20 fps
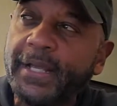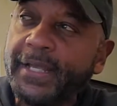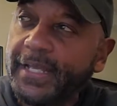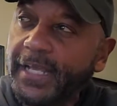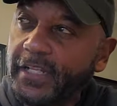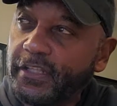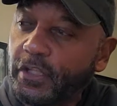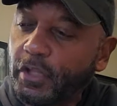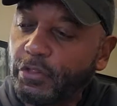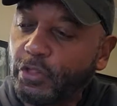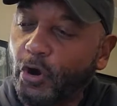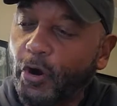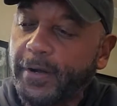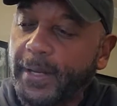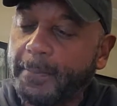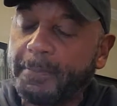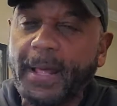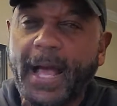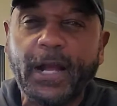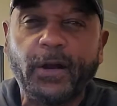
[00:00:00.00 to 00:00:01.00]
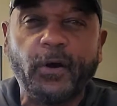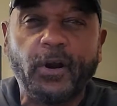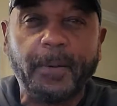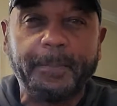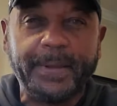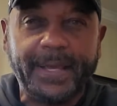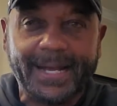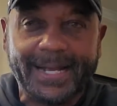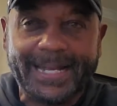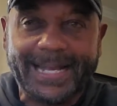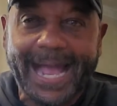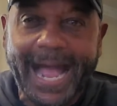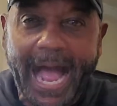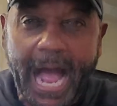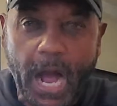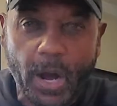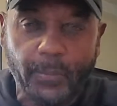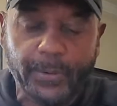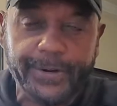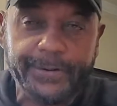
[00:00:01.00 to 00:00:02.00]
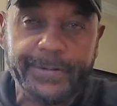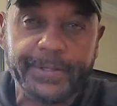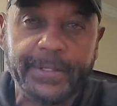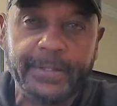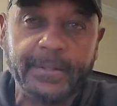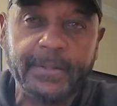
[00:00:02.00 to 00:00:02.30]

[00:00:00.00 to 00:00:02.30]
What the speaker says: and the authority. I'm not going to be a coward.